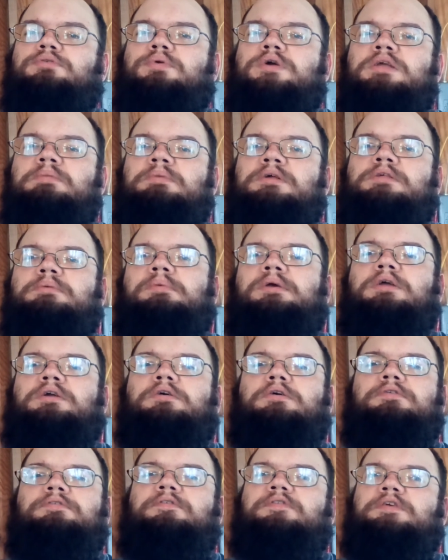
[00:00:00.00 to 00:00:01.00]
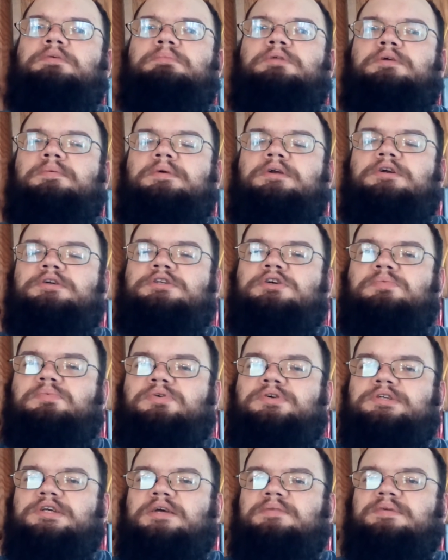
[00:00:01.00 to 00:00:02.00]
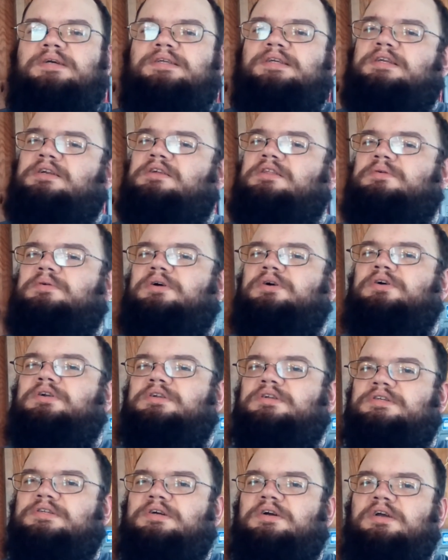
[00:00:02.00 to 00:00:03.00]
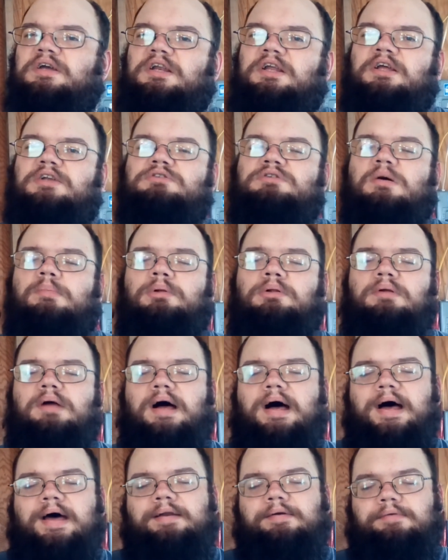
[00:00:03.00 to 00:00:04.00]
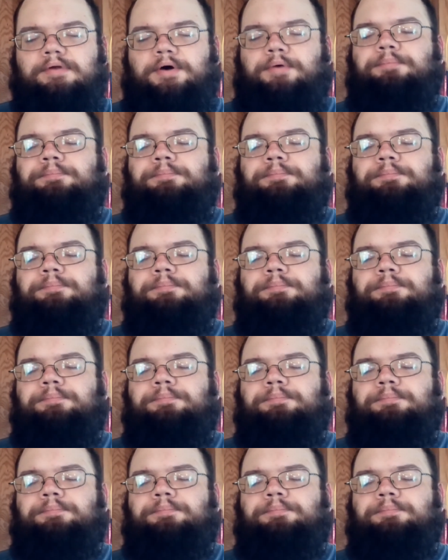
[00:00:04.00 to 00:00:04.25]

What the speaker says: 20mm or 15mm Dystopian Wars game because they knew they were going to start getting in trouble? I don't know.